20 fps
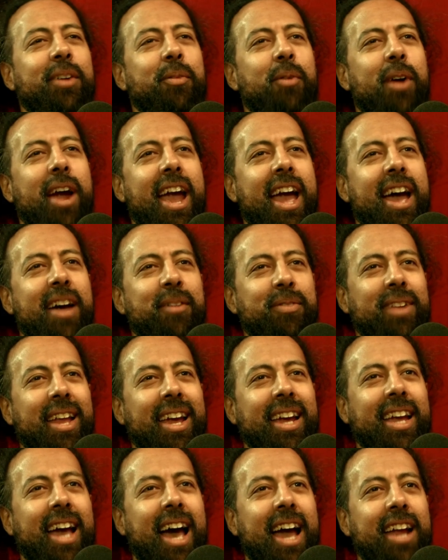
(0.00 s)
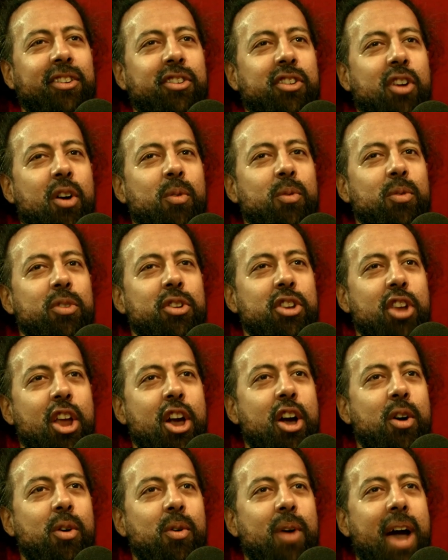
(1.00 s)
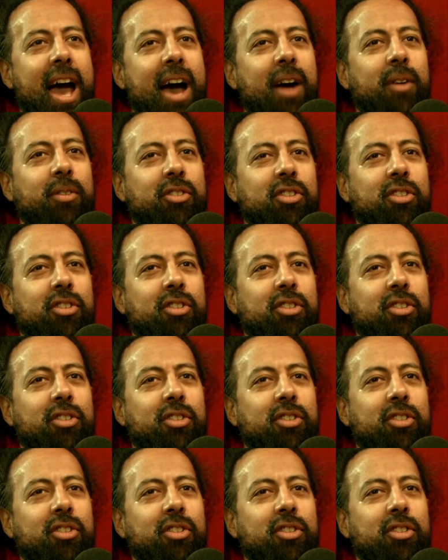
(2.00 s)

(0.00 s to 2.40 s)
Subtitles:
where I have like I don't know how